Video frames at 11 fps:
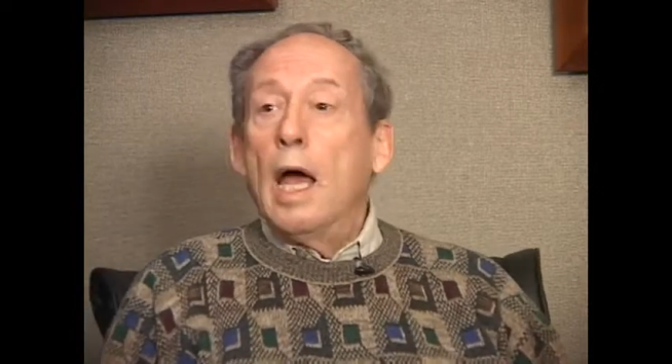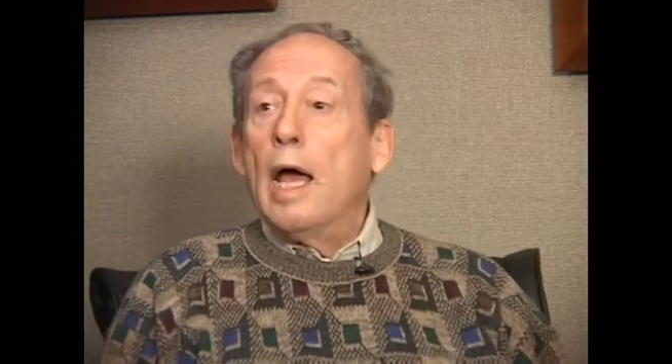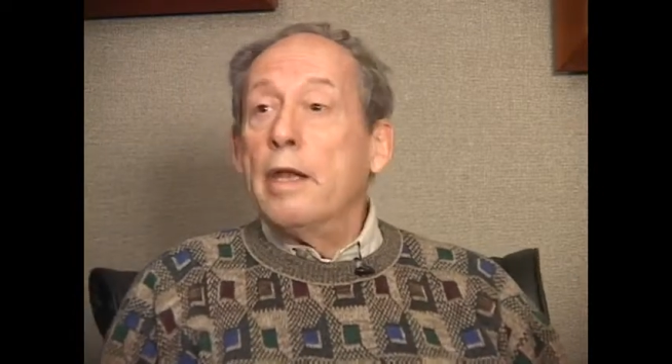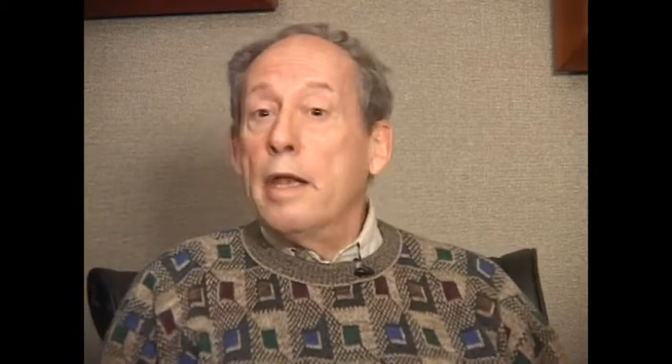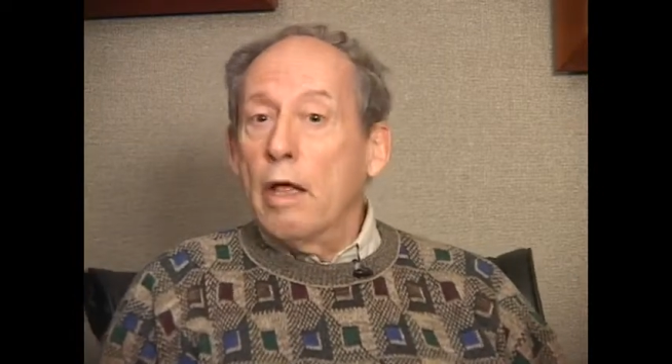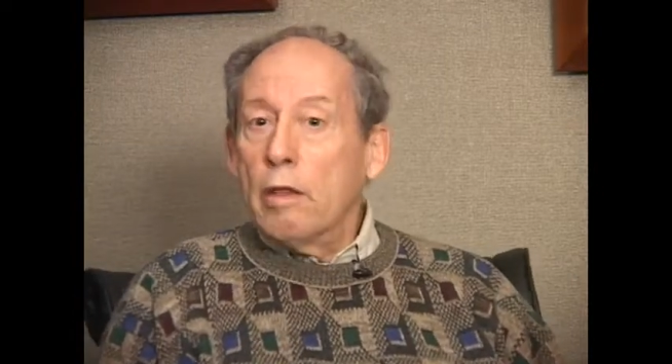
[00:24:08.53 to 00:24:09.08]

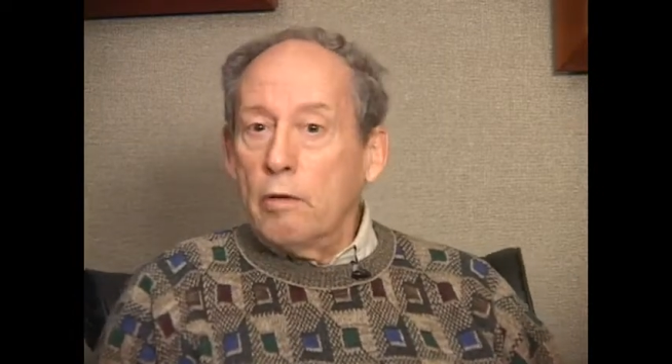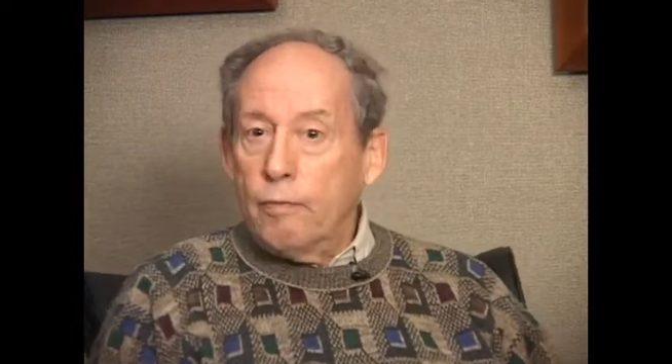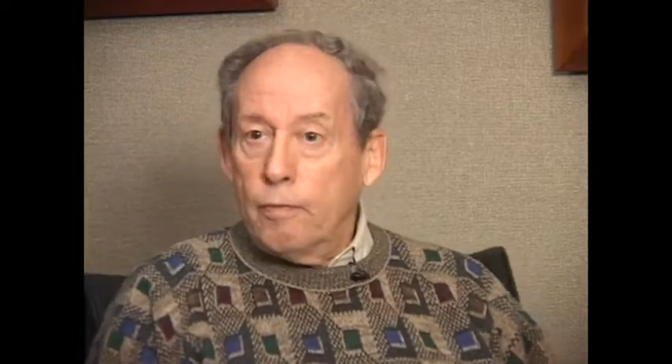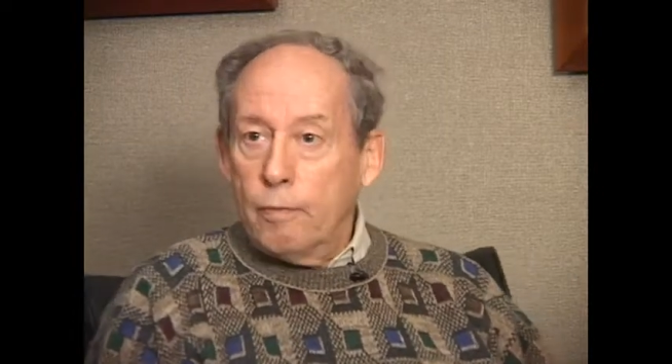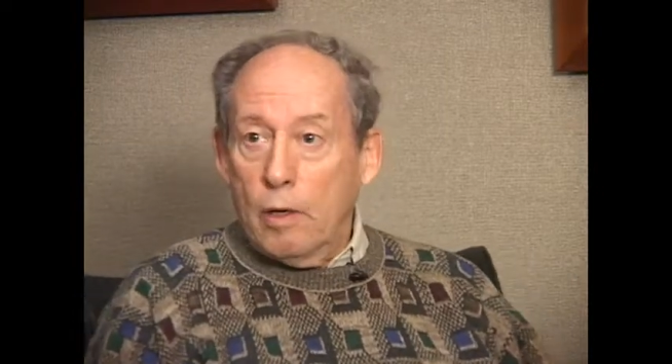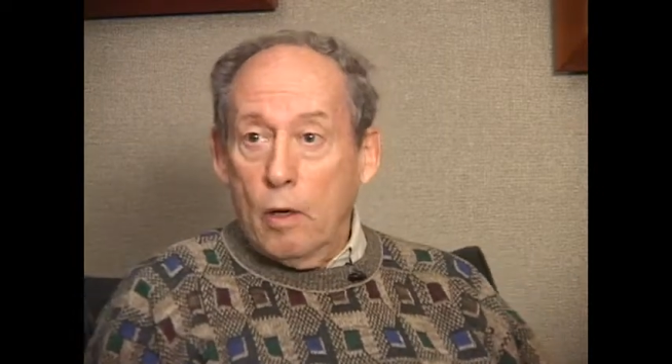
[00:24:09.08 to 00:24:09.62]
Another
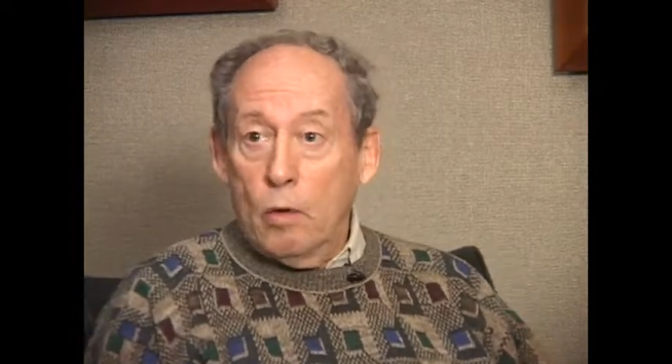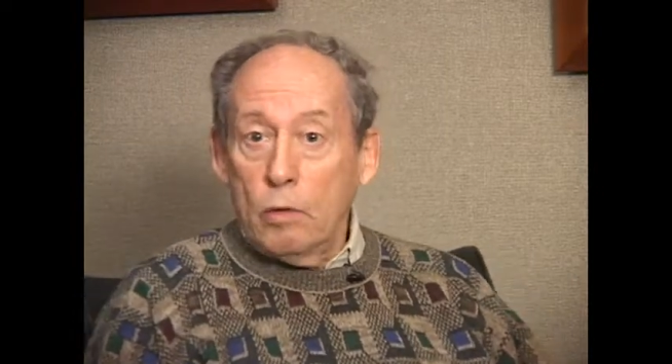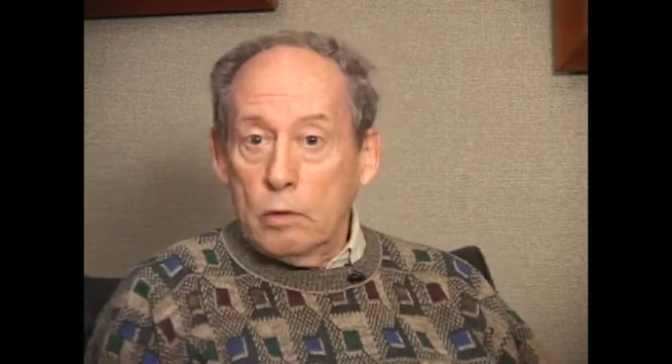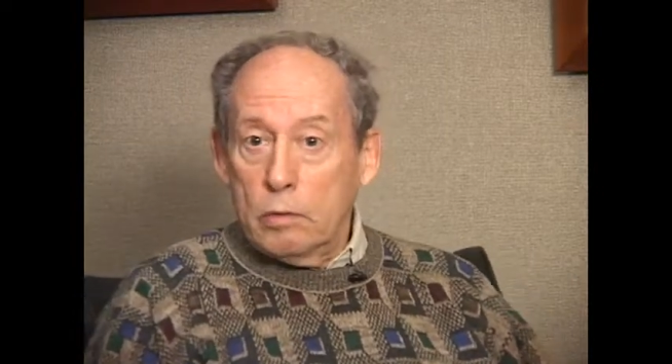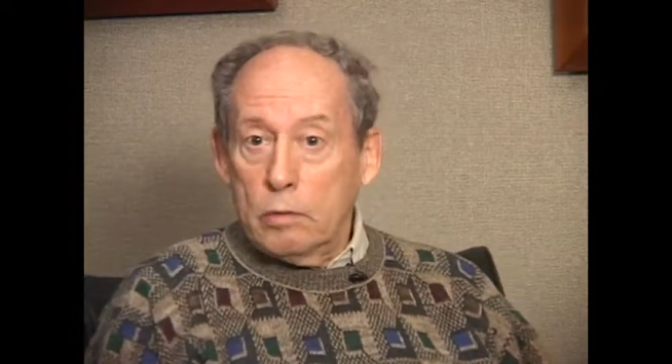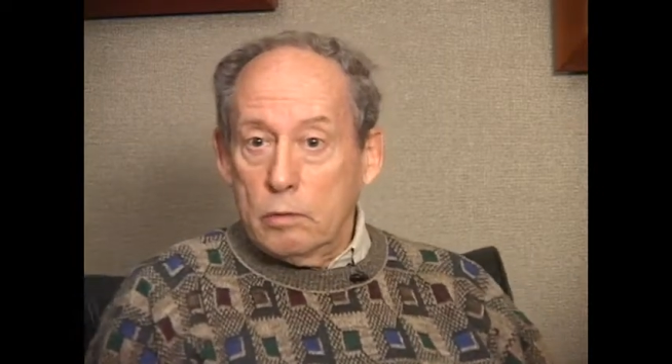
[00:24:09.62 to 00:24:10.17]

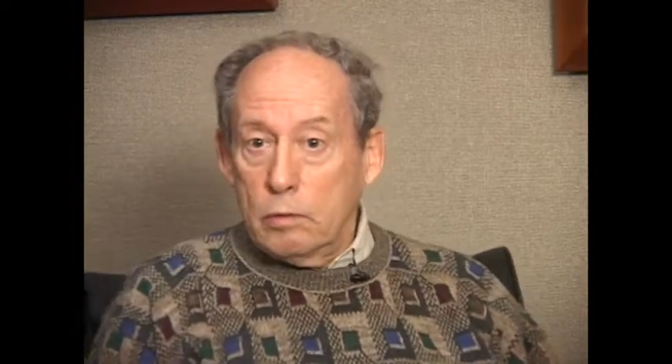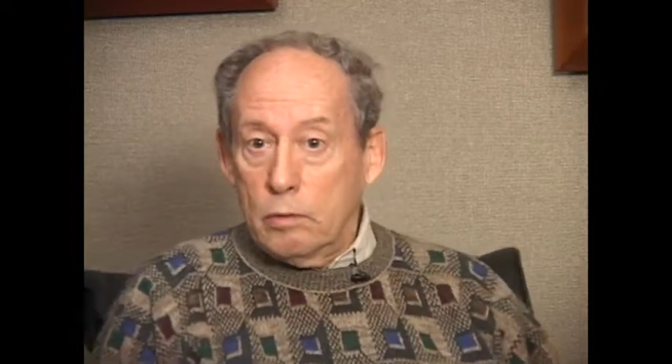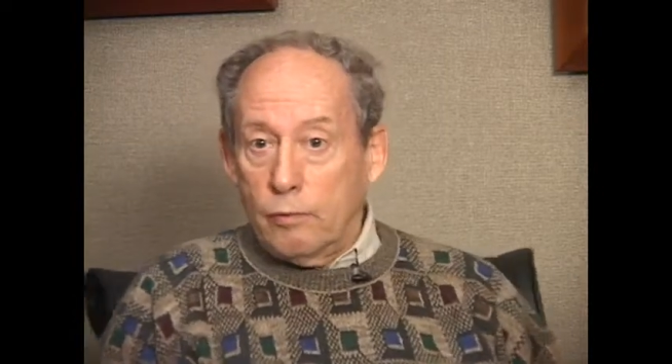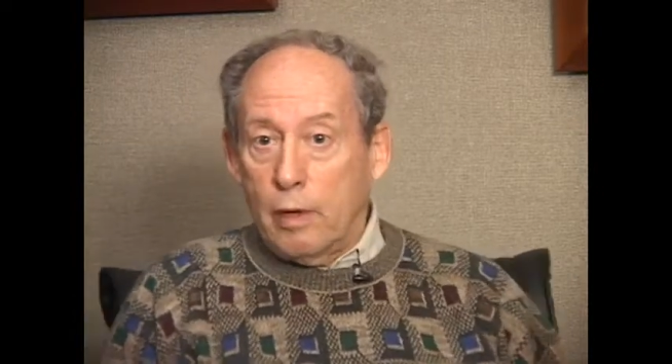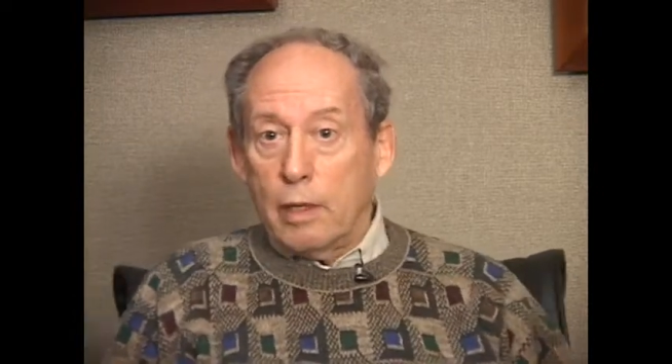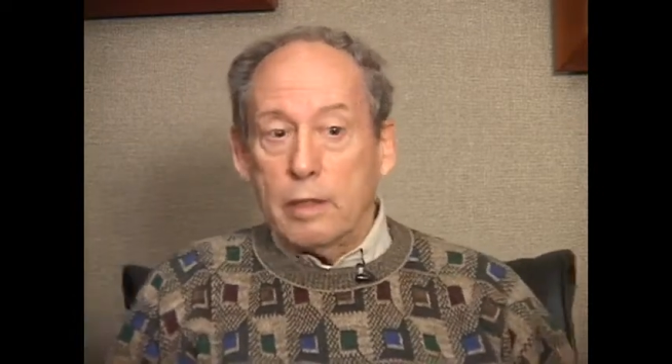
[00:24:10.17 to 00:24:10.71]
older
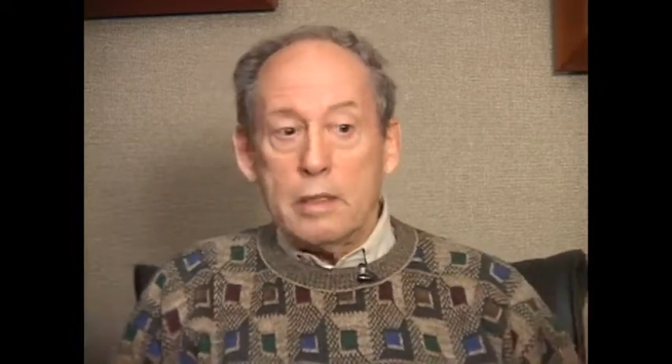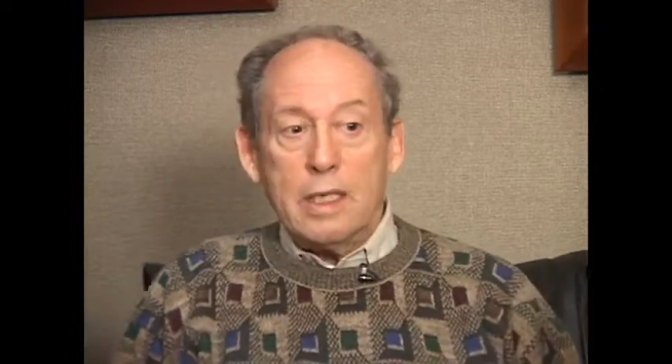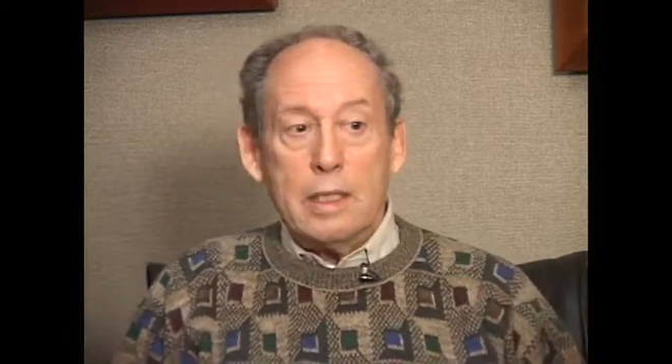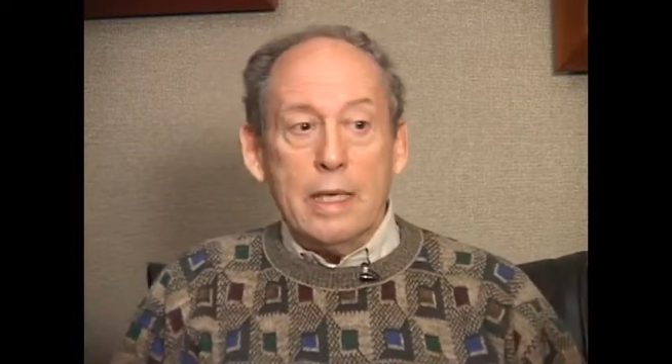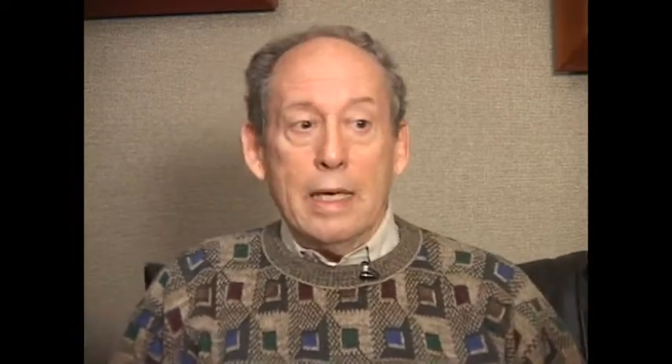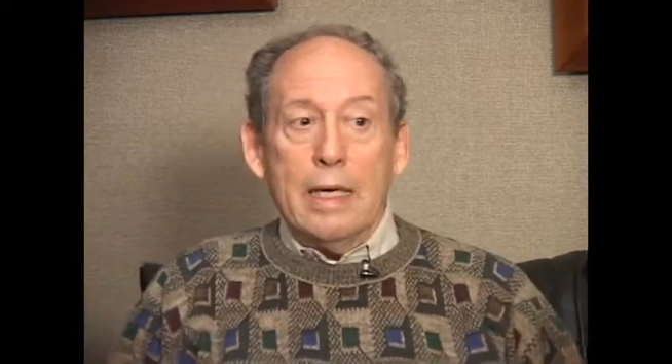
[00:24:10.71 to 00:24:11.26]
fellow
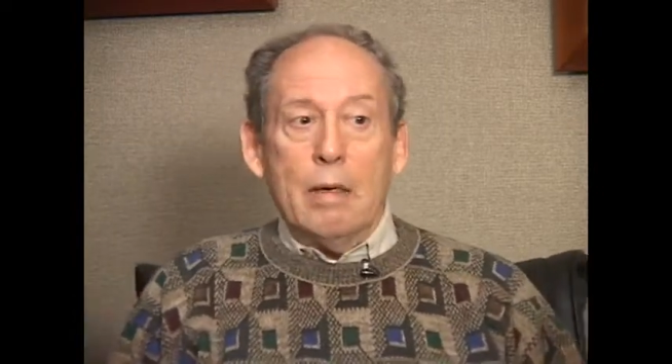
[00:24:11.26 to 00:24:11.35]
said,